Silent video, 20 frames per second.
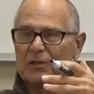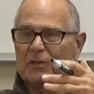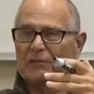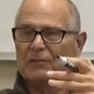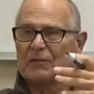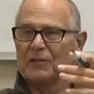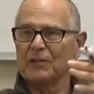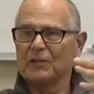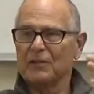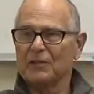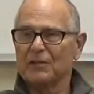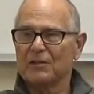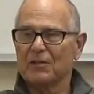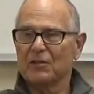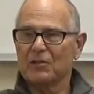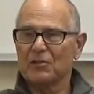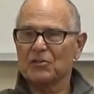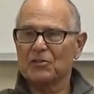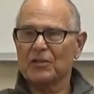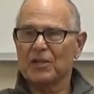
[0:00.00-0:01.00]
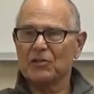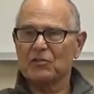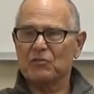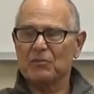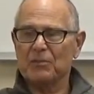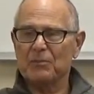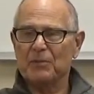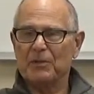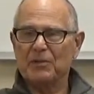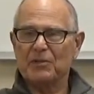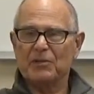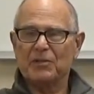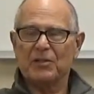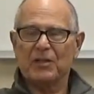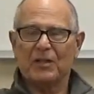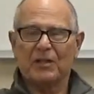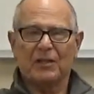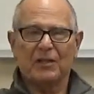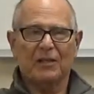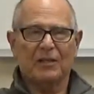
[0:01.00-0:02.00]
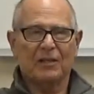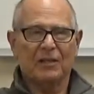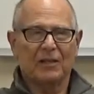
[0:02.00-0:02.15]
lived in the 3rd century BC,